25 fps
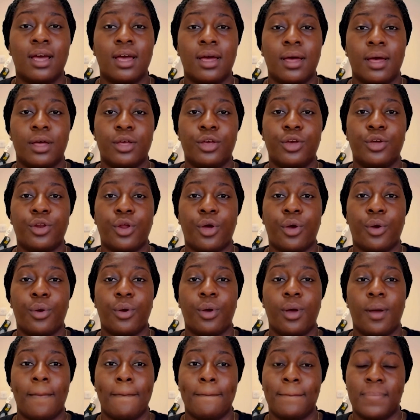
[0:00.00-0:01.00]
you know,
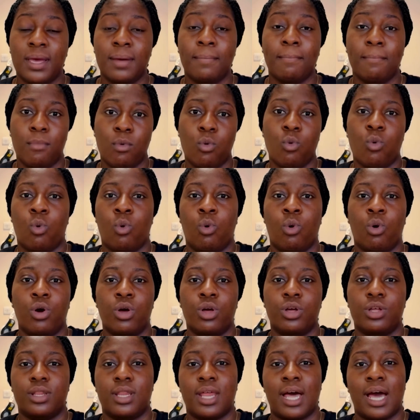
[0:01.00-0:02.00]
be more
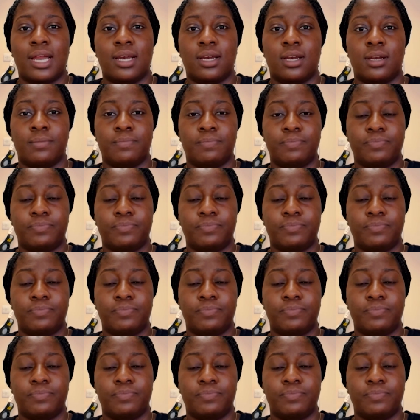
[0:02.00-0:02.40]
than